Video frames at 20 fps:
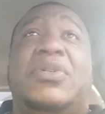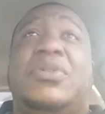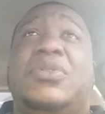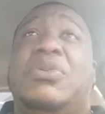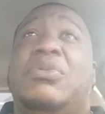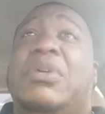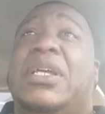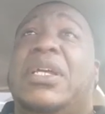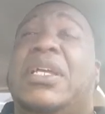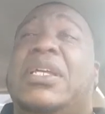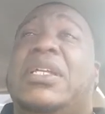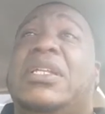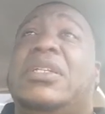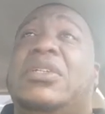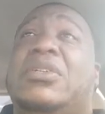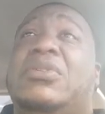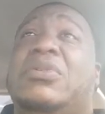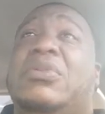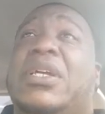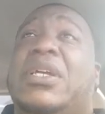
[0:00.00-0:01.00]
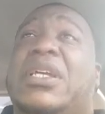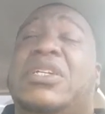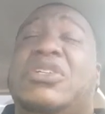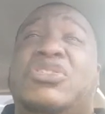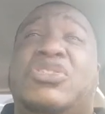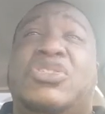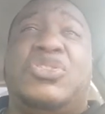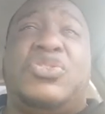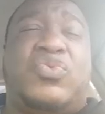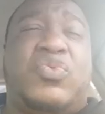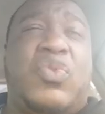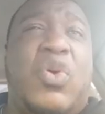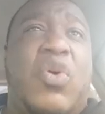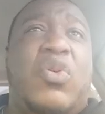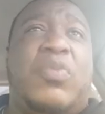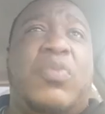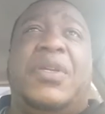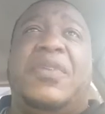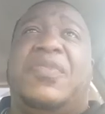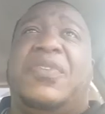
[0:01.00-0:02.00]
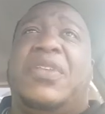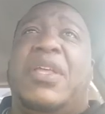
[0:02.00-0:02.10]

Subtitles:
You can get a stroke if they